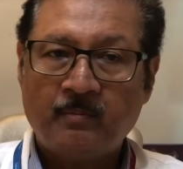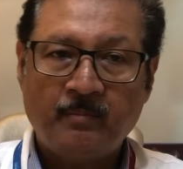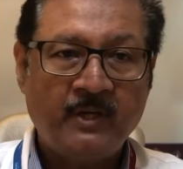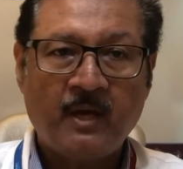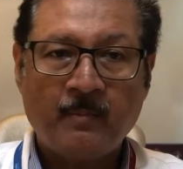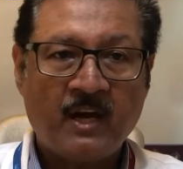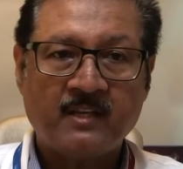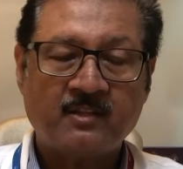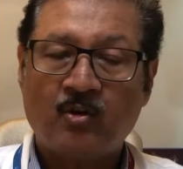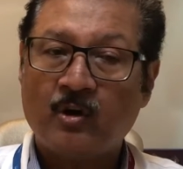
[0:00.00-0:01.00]

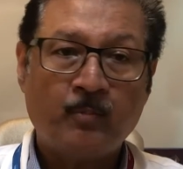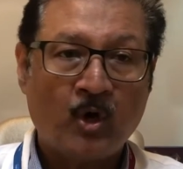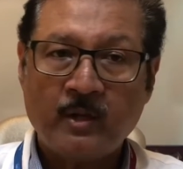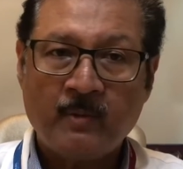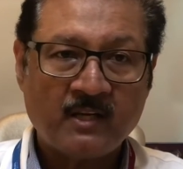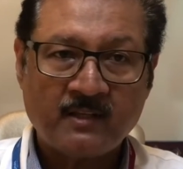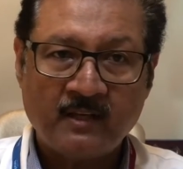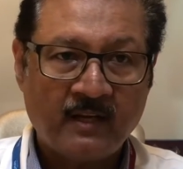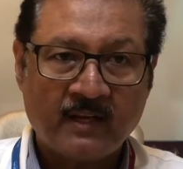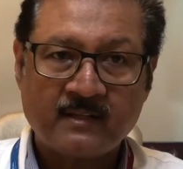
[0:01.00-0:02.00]
BMIs or body mass
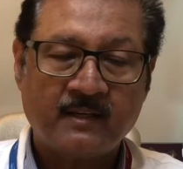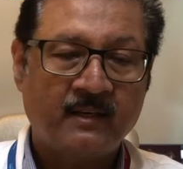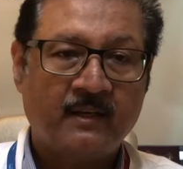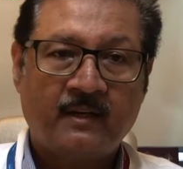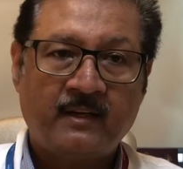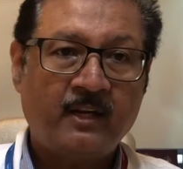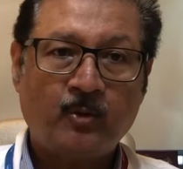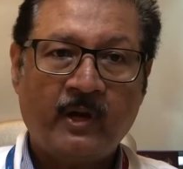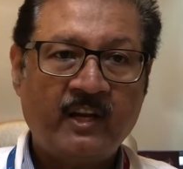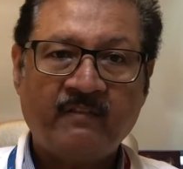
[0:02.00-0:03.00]
index. Till
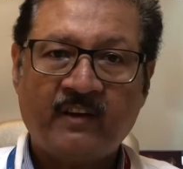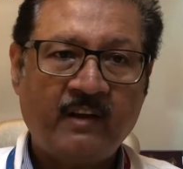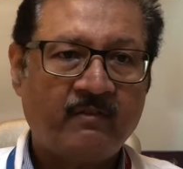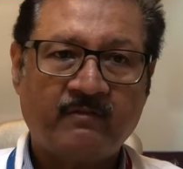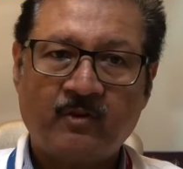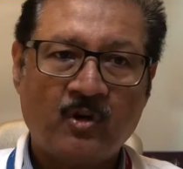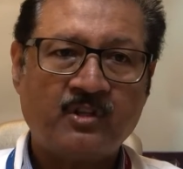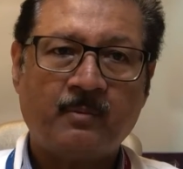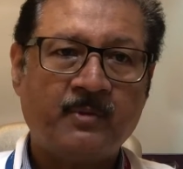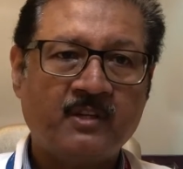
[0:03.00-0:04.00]
25, of course,
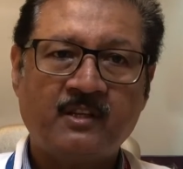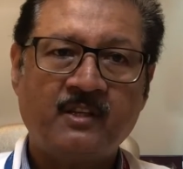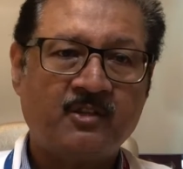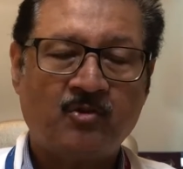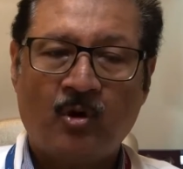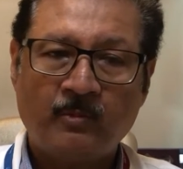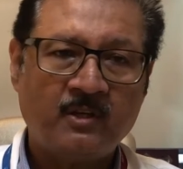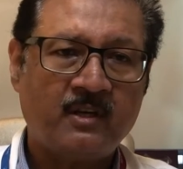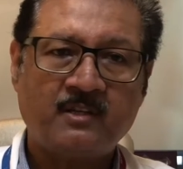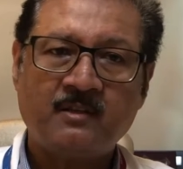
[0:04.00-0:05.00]
the person is normal,
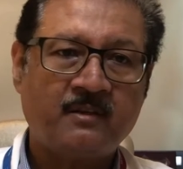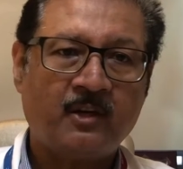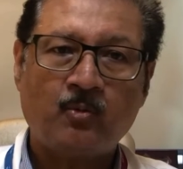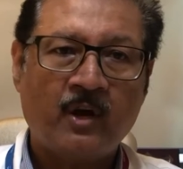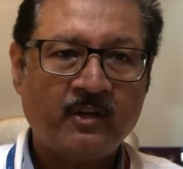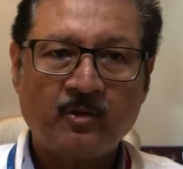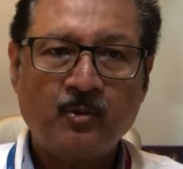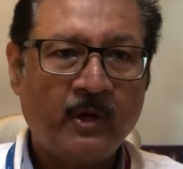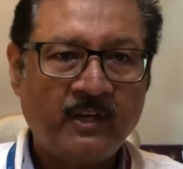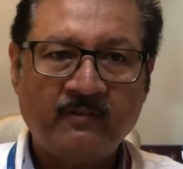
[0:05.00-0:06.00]
doesn't require to
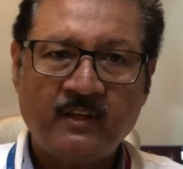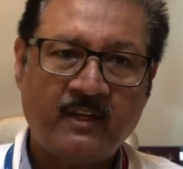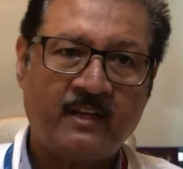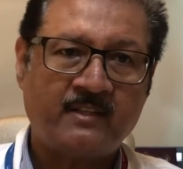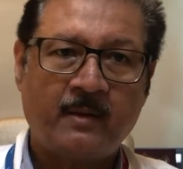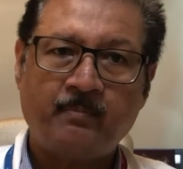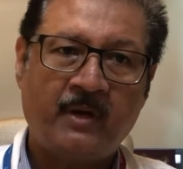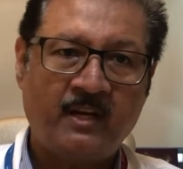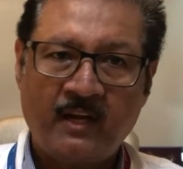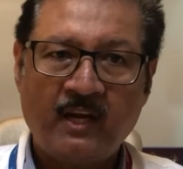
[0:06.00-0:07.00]
do anything except
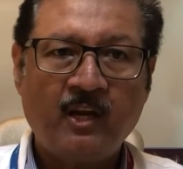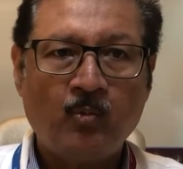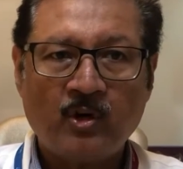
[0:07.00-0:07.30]
maintaining